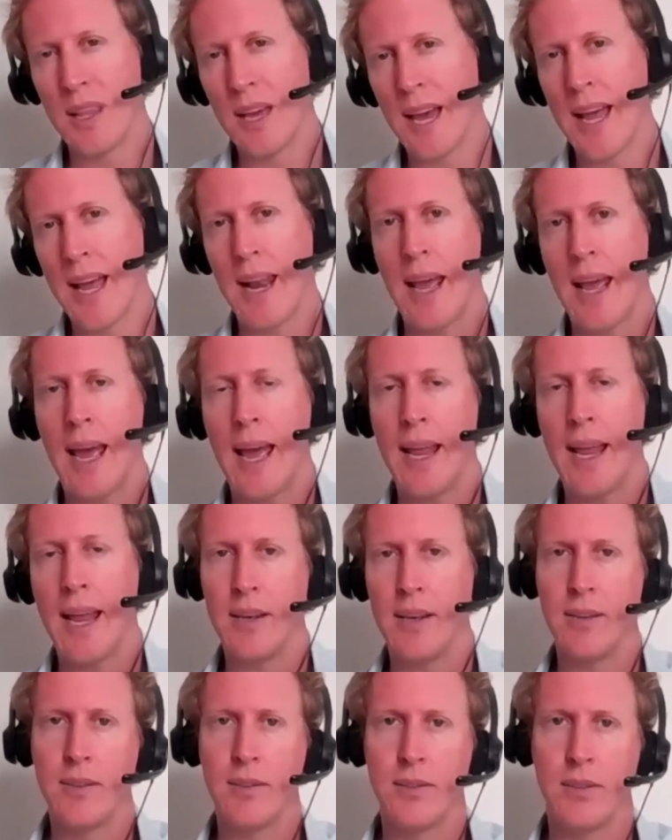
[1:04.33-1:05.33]
that
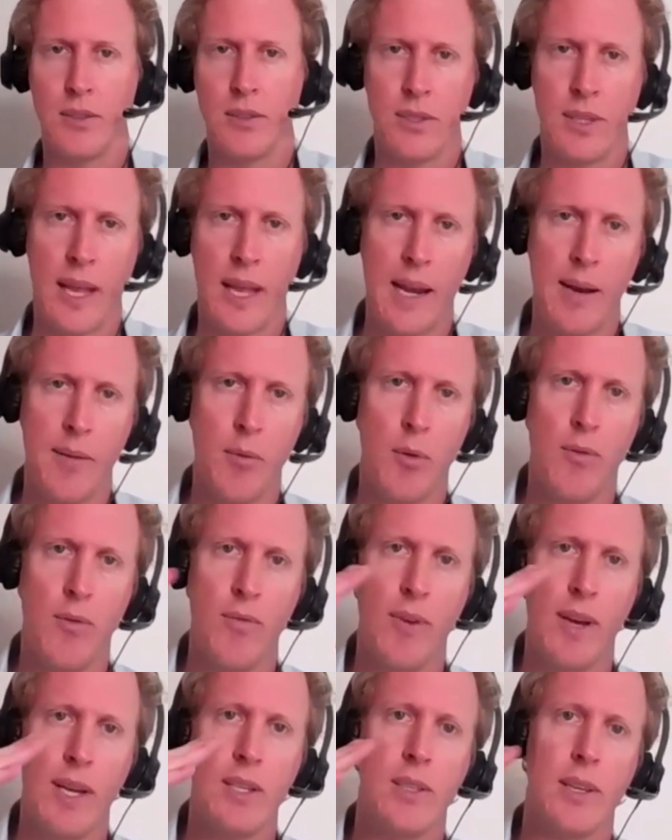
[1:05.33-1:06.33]
and sustainable
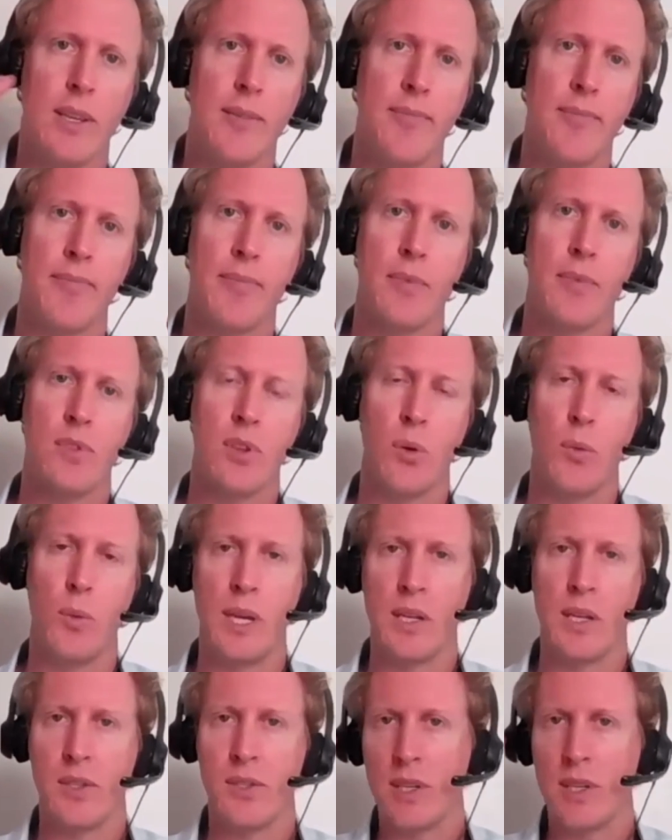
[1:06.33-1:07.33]
investing. So we
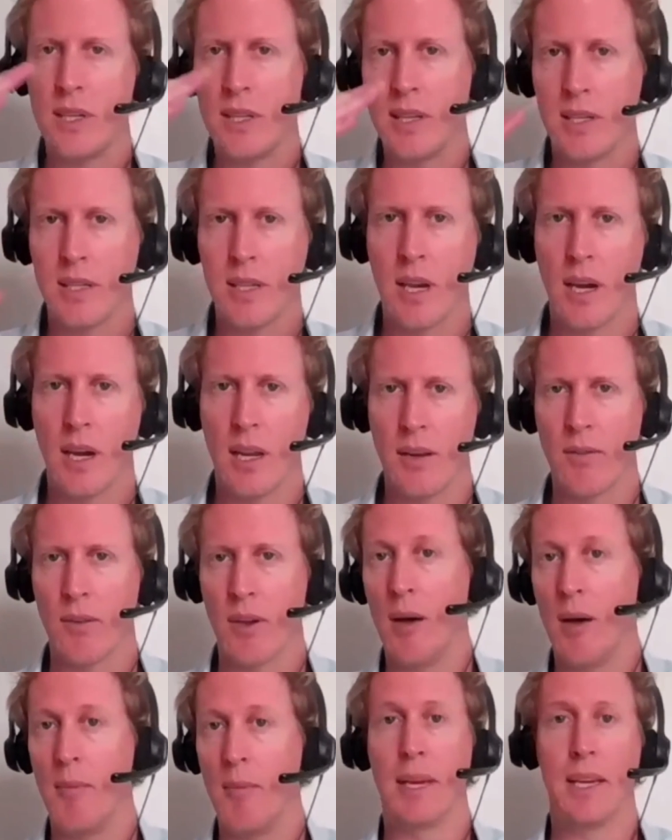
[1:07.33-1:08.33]
could see this kind of
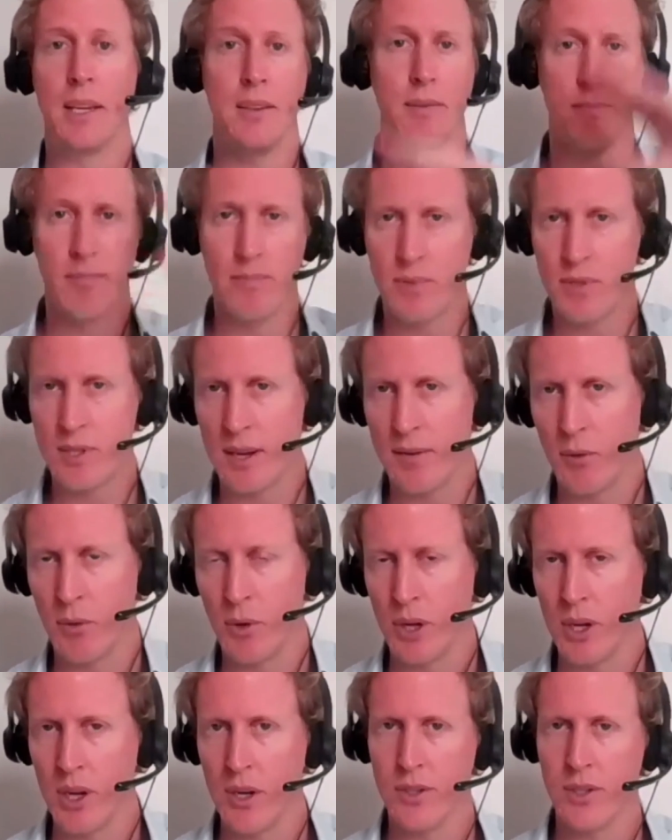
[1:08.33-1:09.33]
coming
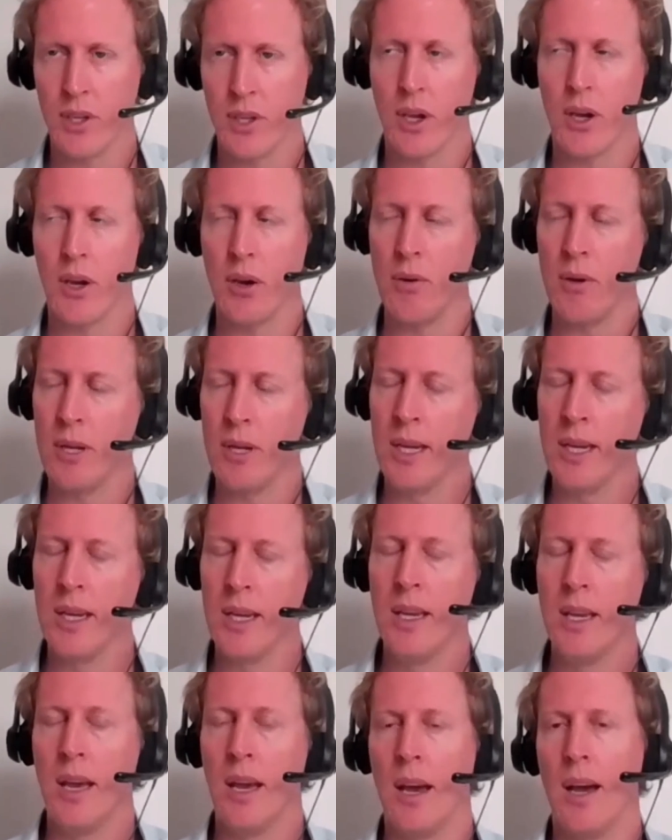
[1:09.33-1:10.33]
several years ago,
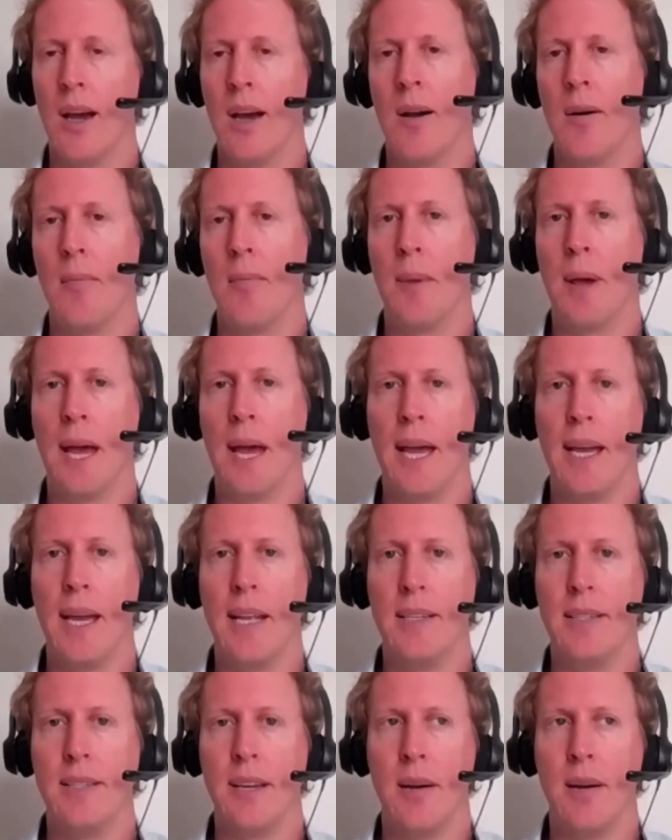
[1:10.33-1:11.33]

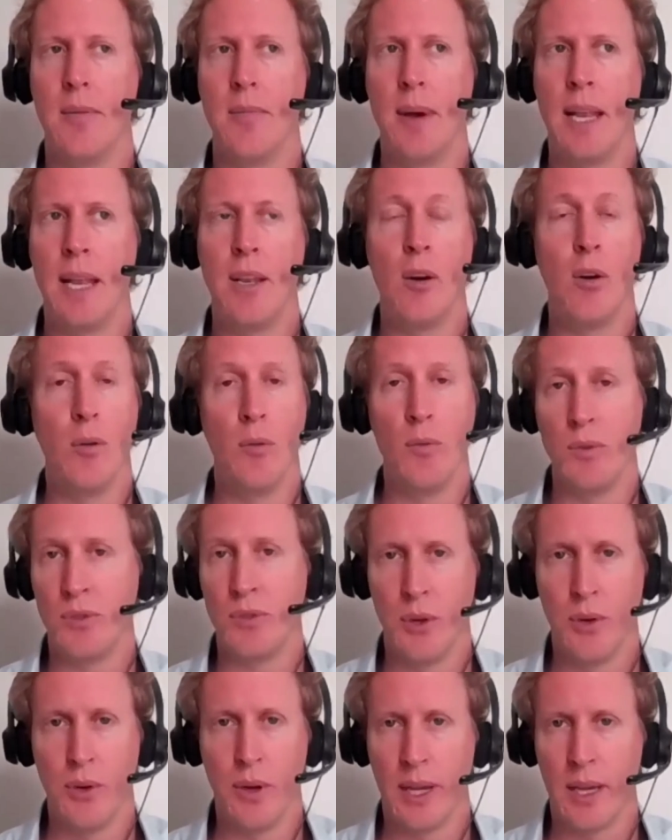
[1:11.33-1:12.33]
and no one was
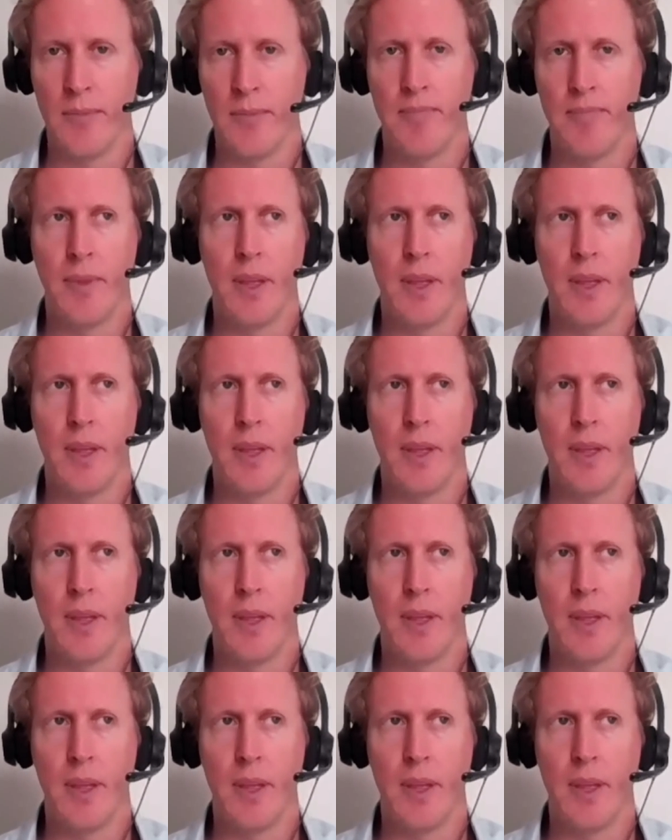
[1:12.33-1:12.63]
doing it.